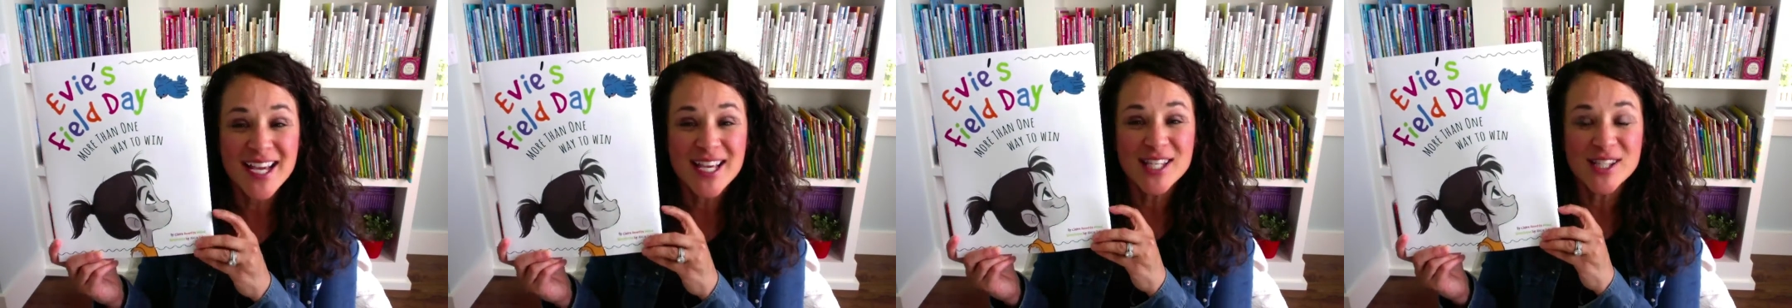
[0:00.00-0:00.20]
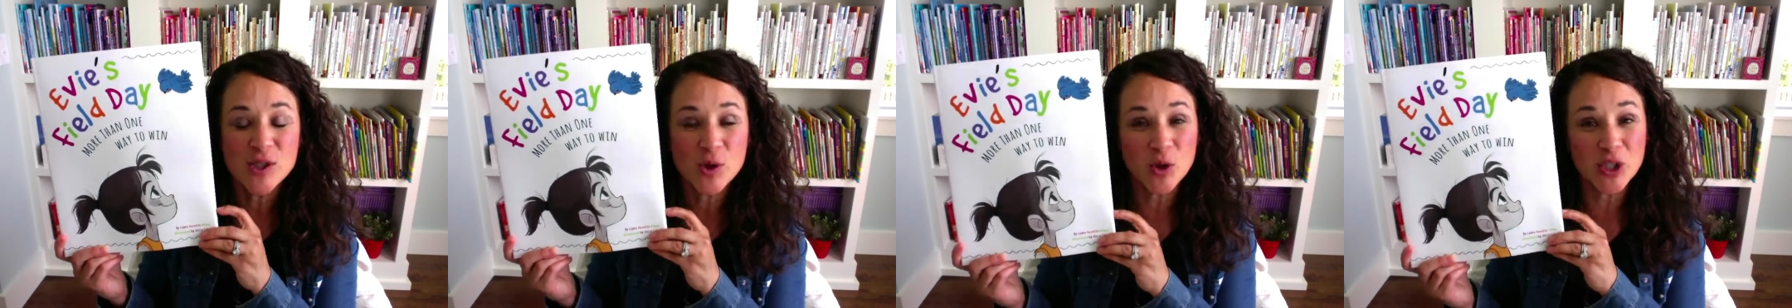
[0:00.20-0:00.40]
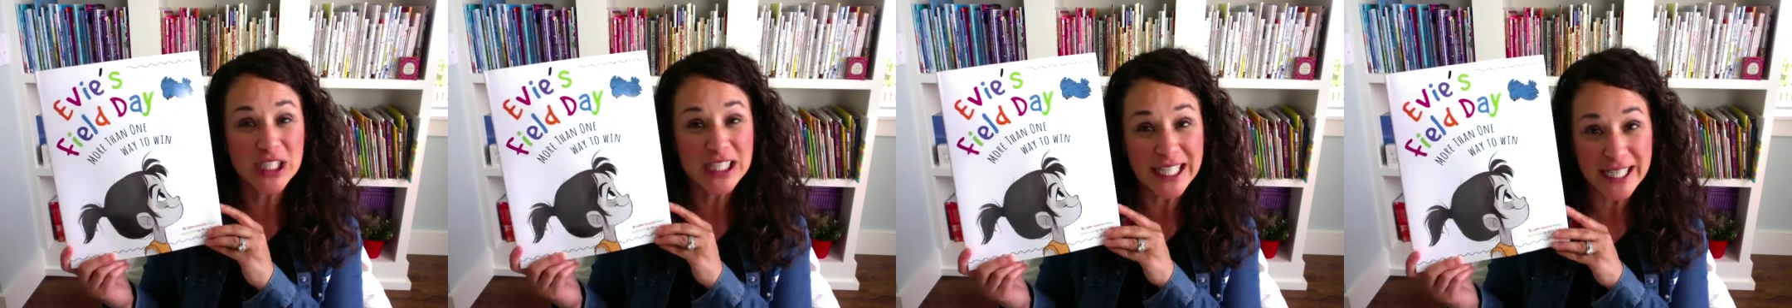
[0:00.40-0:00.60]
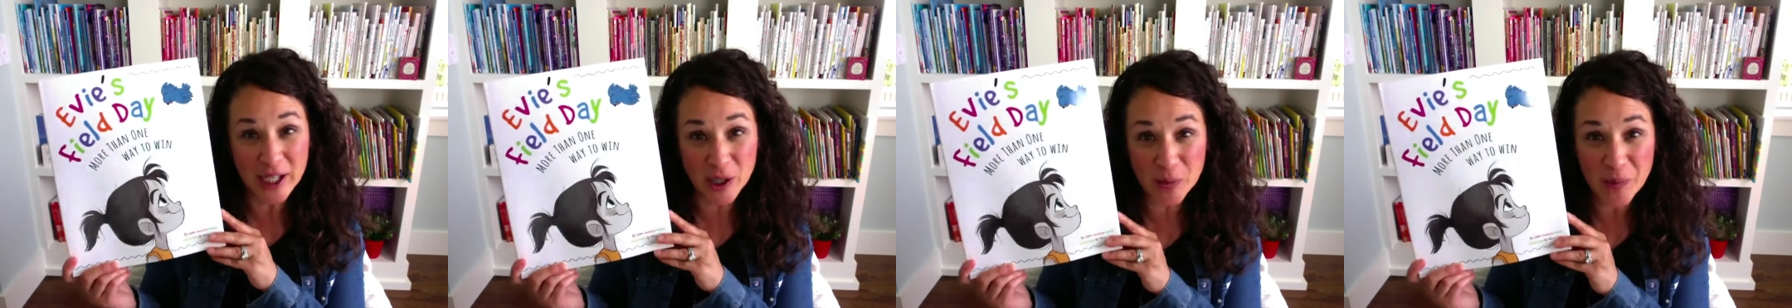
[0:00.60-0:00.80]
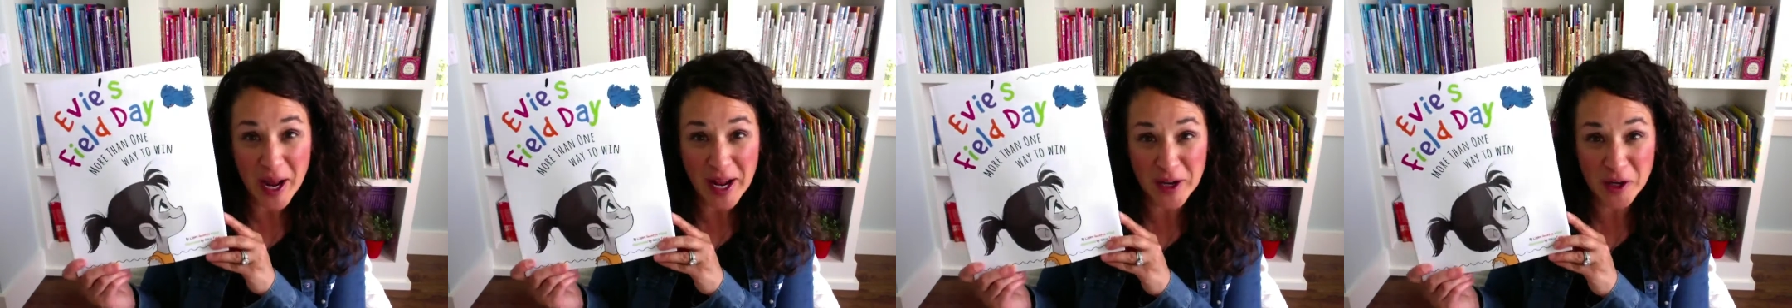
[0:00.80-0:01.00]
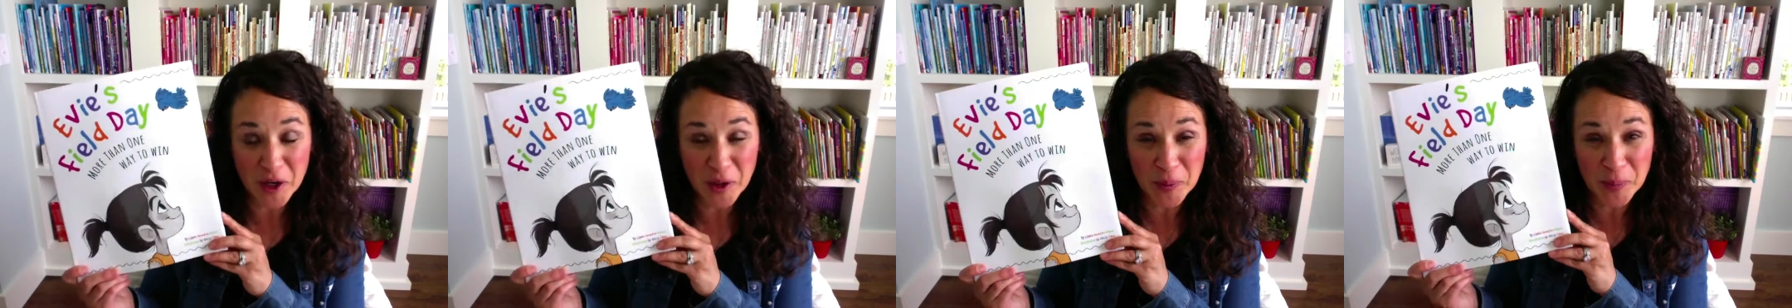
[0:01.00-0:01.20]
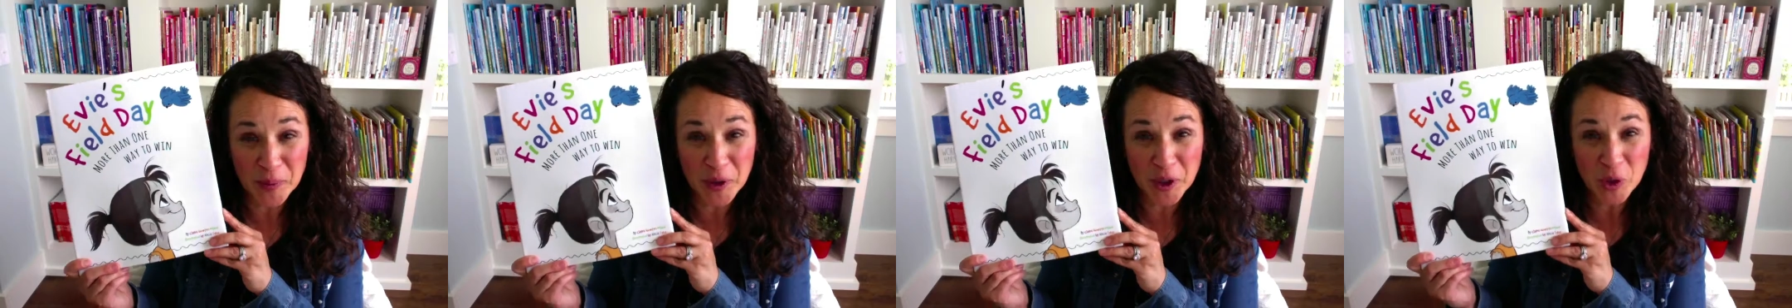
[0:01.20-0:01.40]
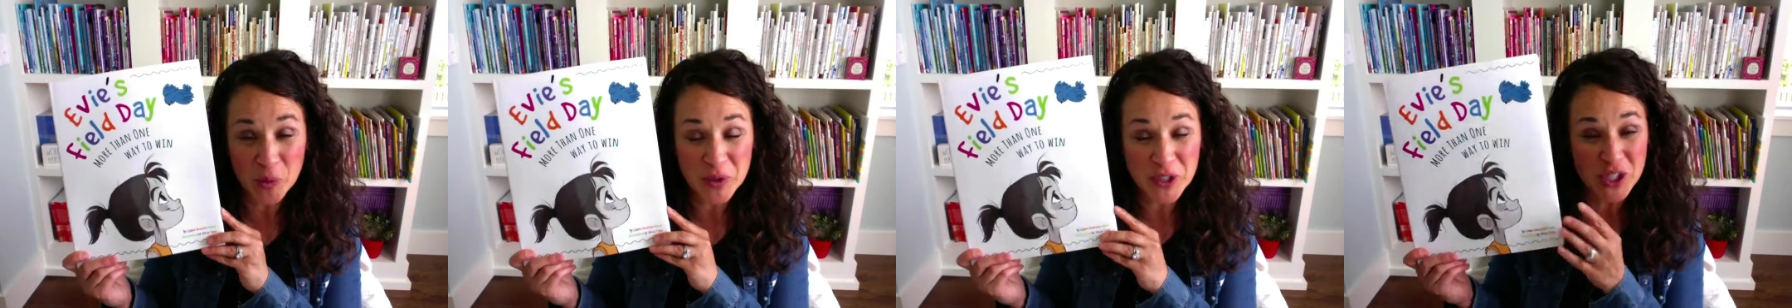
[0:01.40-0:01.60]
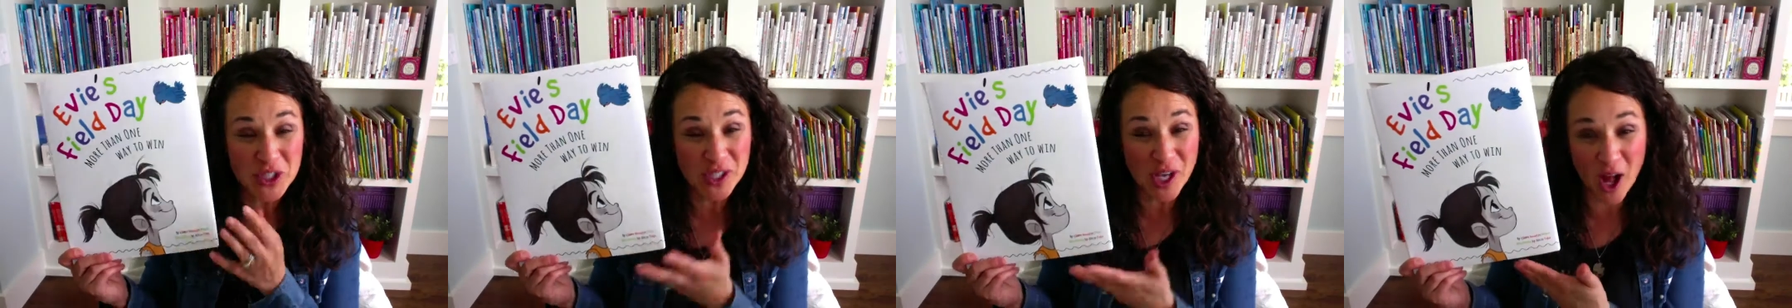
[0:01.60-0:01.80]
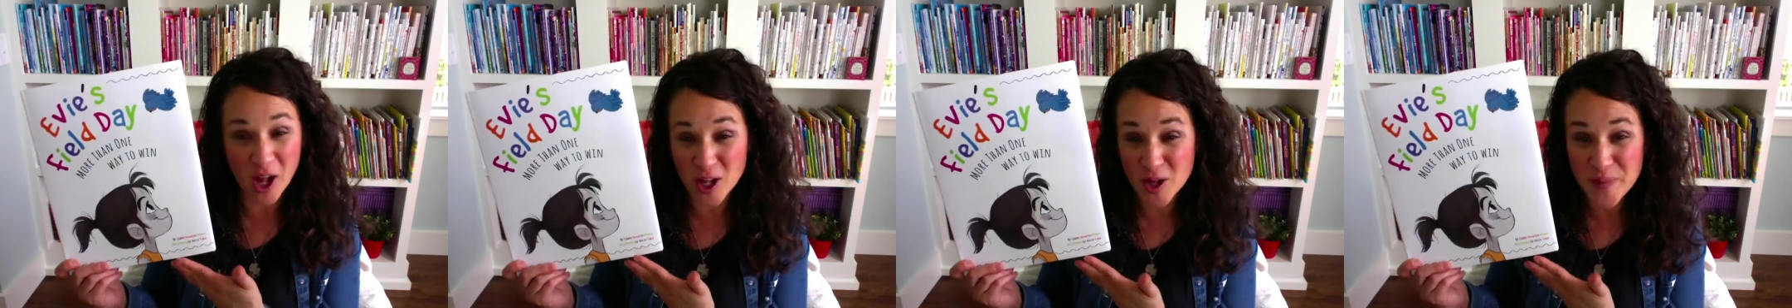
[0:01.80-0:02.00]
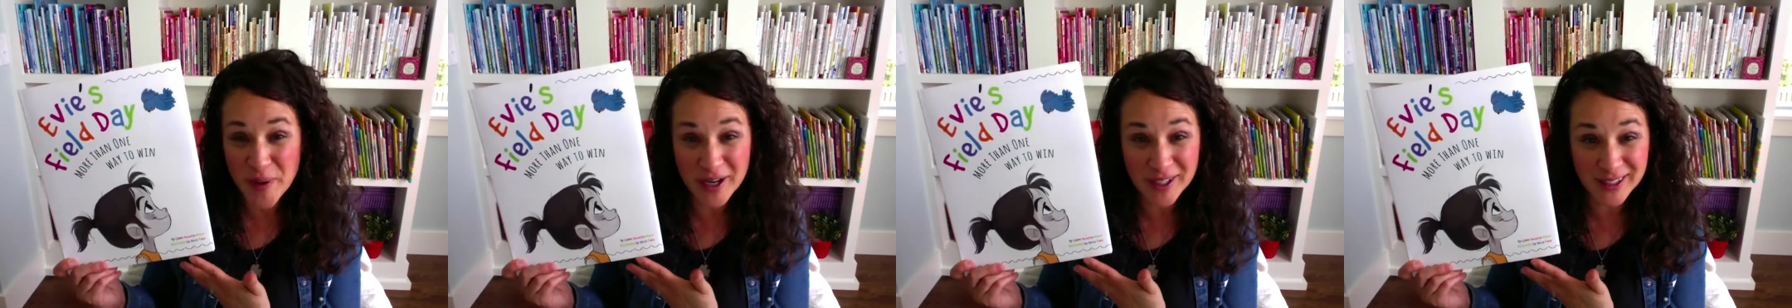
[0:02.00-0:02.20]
So Claire read her book, which is all about